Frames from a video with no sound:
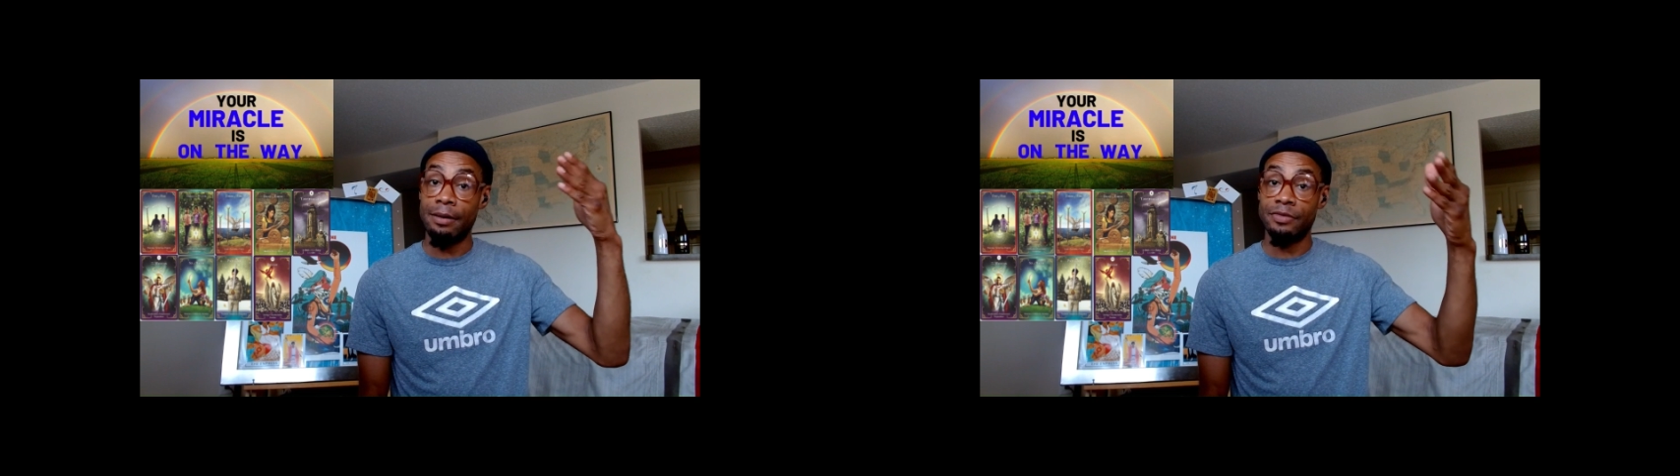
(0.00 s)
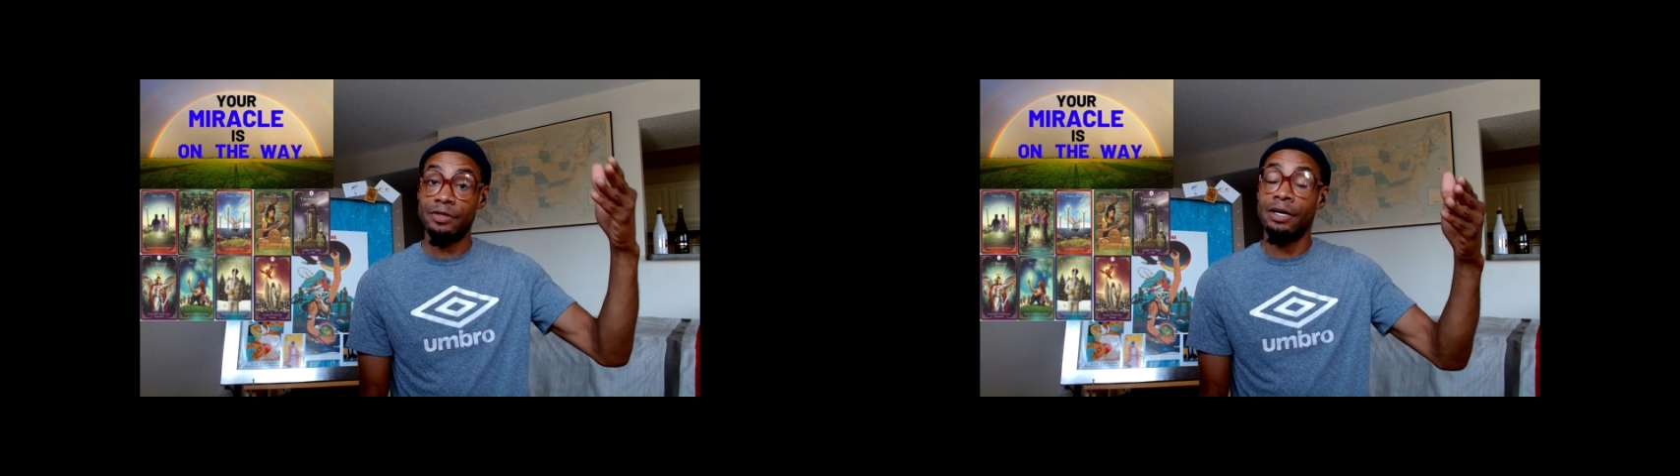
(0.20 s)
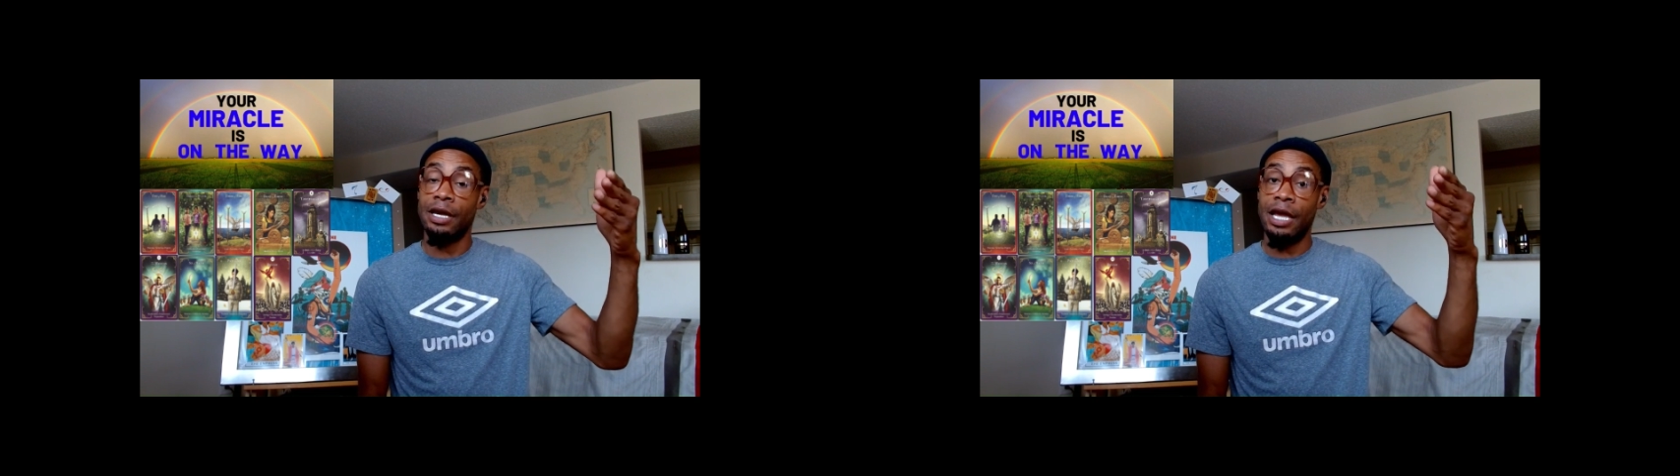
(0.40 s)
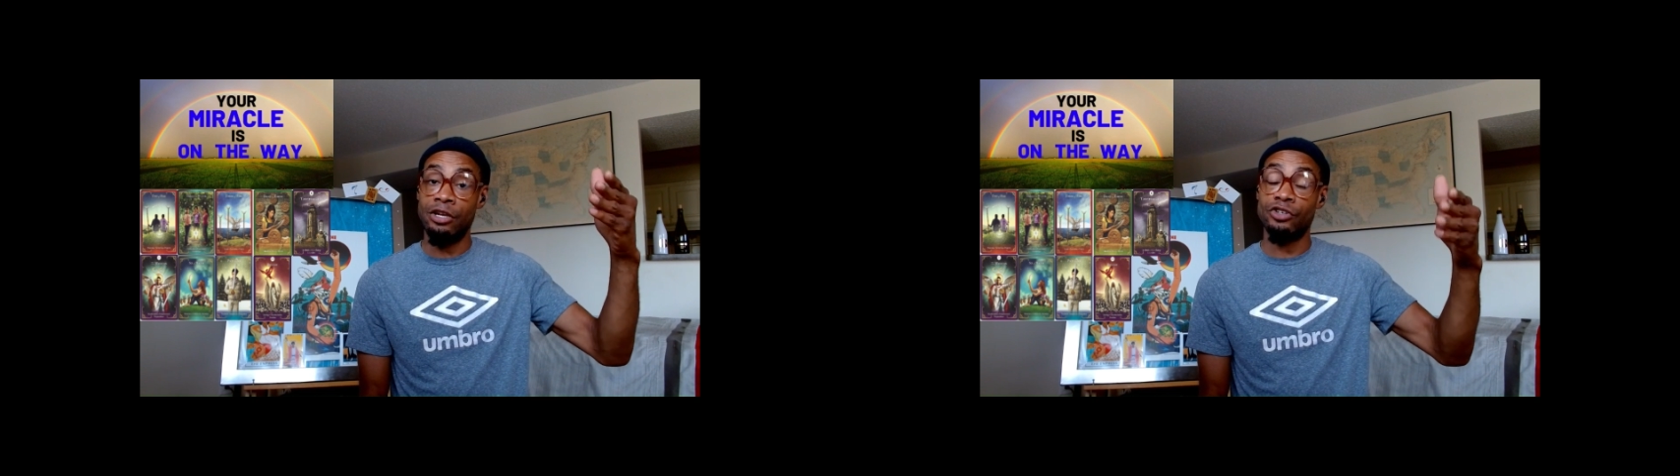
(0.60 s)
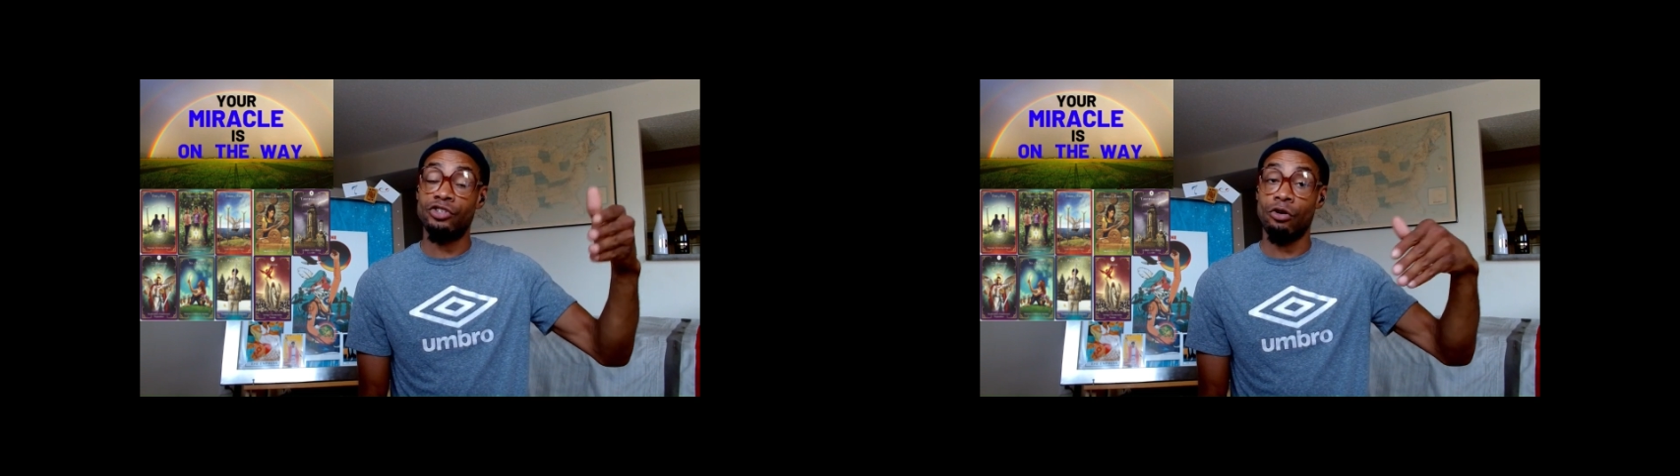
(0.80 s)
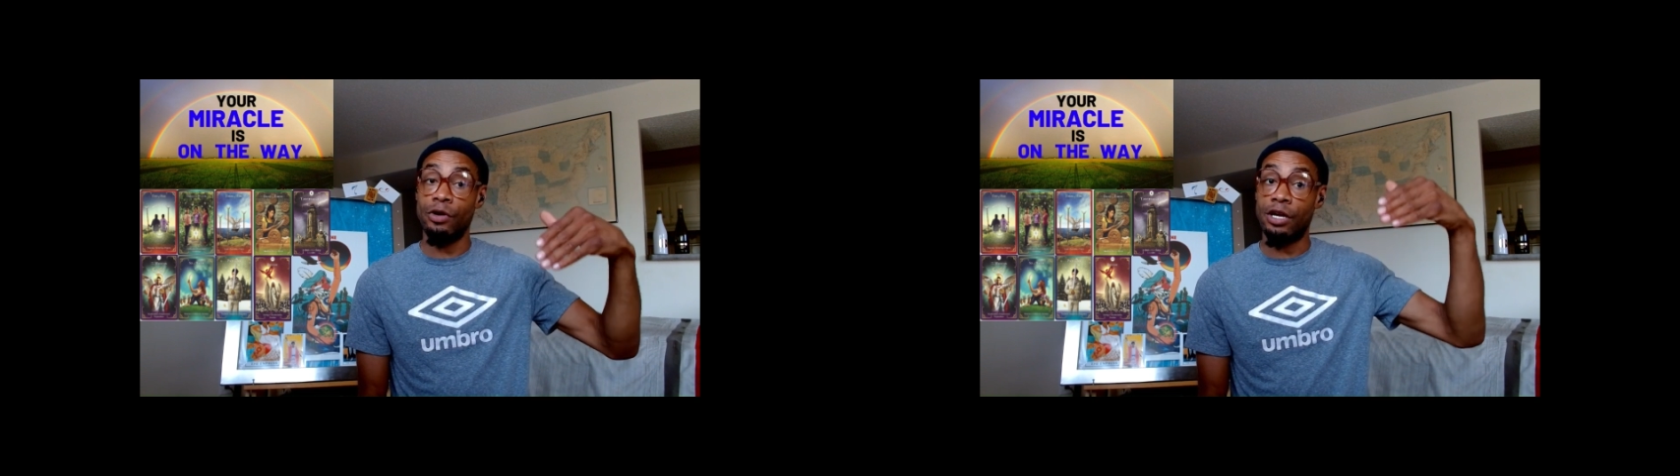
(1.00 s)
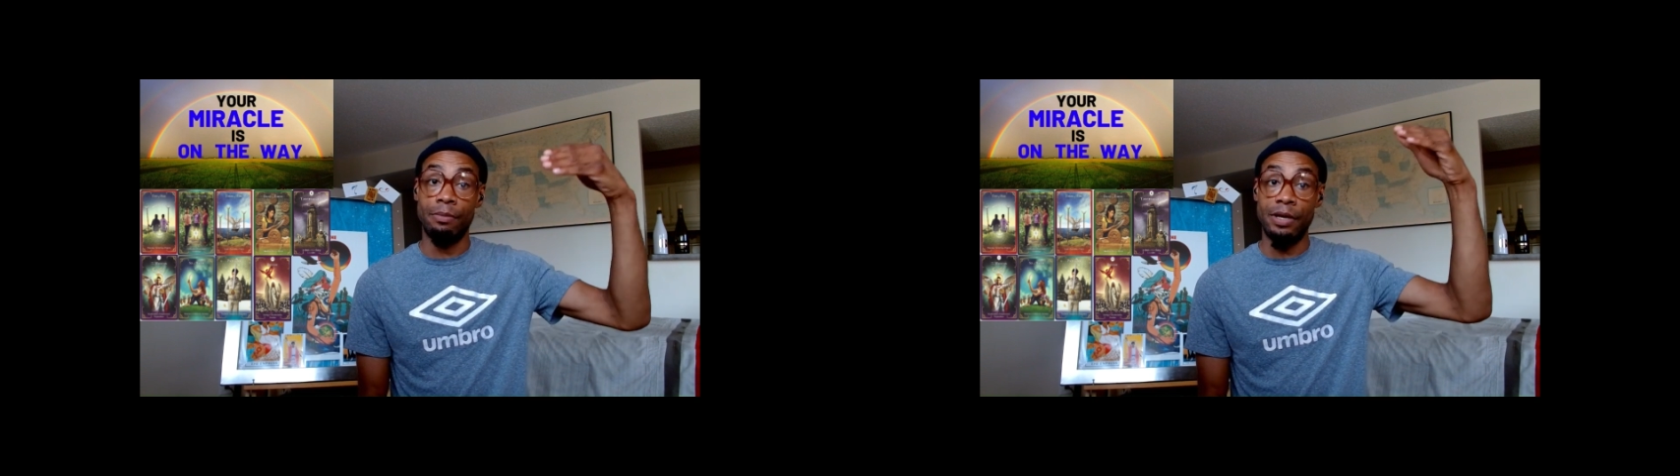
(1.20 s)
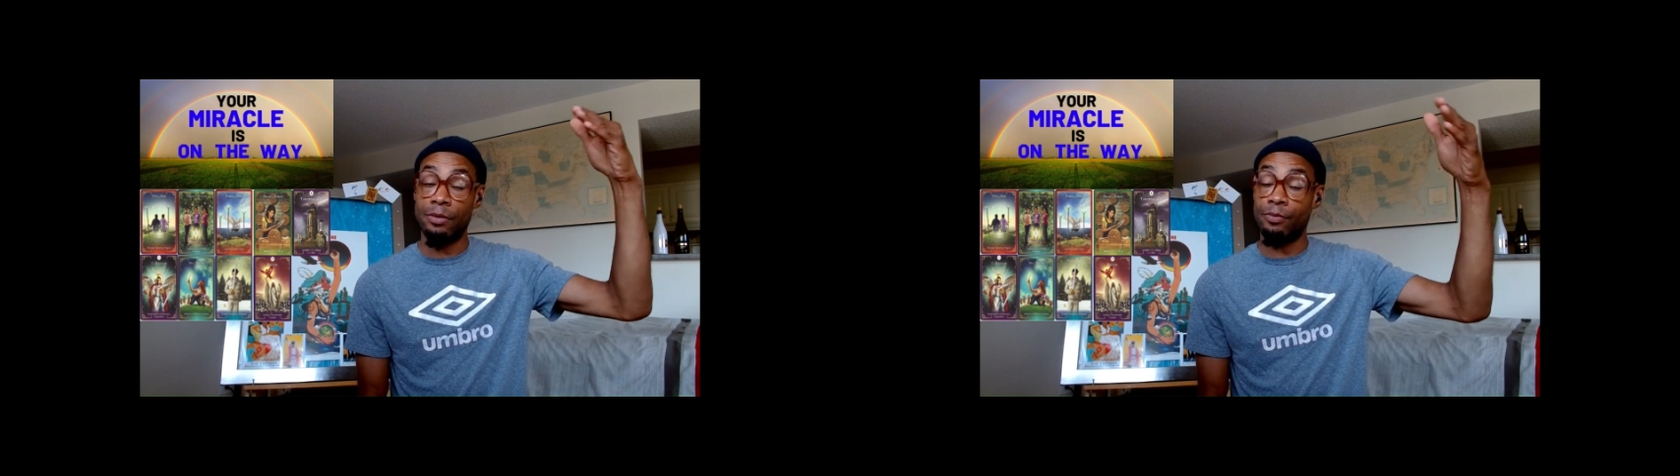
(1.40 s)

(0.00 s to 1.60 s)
And your story can be the proof of